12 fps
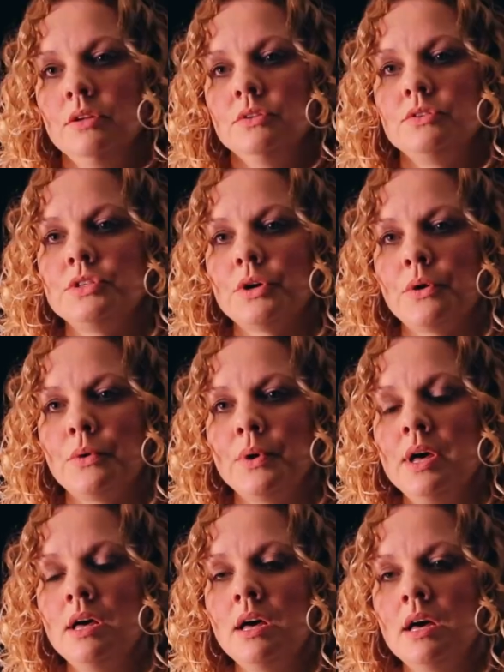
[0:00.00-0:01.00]
So
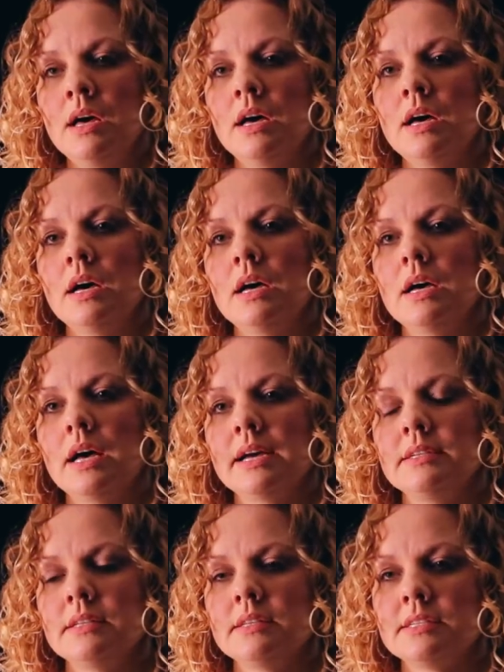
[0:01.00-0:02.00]

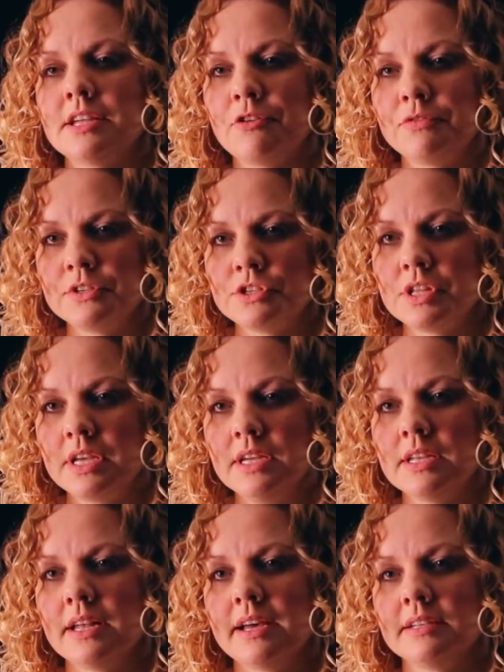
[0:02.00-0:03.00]
I did the selfish
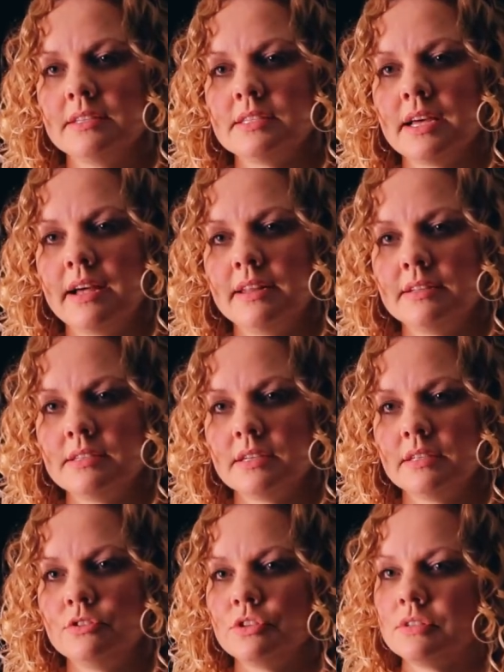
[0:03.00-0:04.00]
thing, and I decided
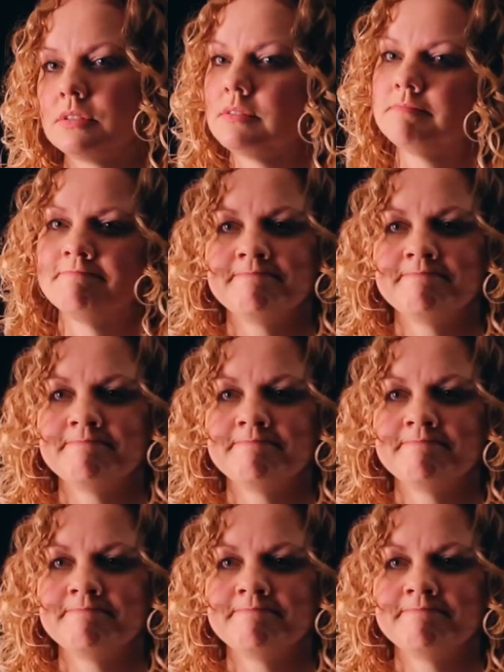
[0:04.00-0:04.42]
to just